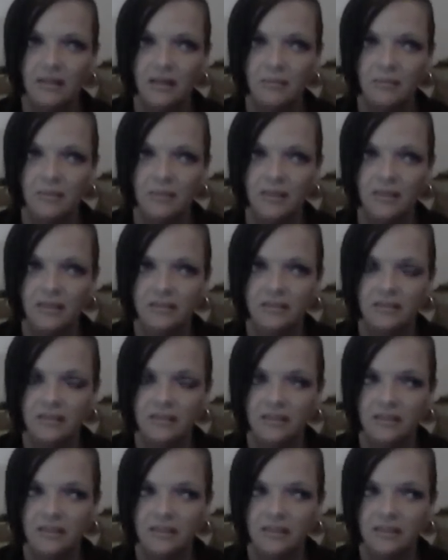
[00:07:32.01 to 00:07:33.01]
i mean
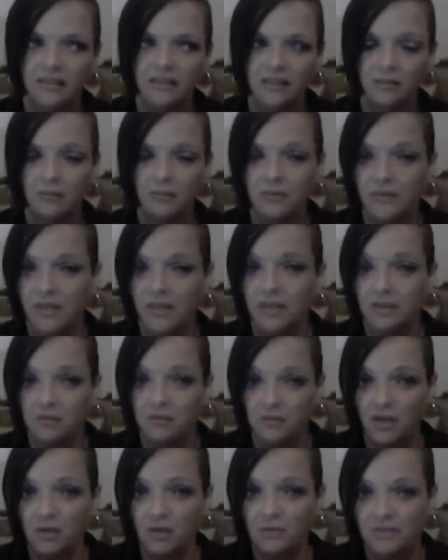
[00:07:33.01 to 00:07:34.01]
the only thing
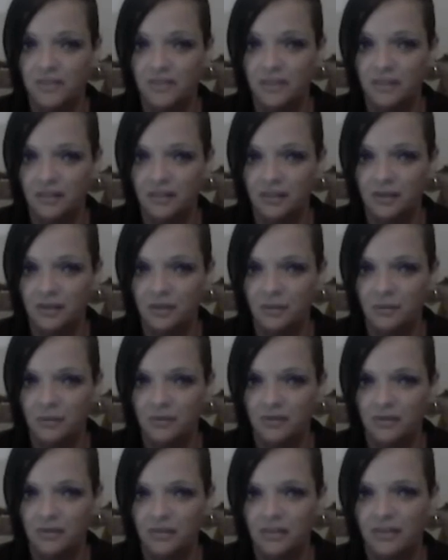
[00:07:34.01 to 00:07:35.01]
you don't see though
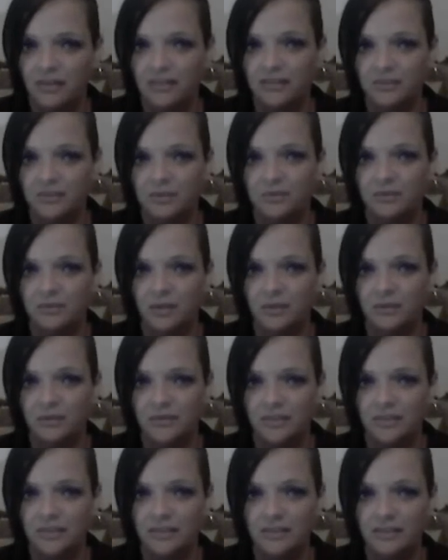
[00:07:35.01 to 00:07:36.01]
is you don't
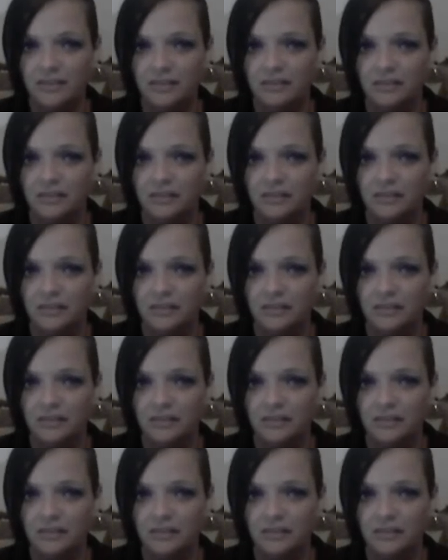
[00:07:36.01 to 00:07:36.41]
see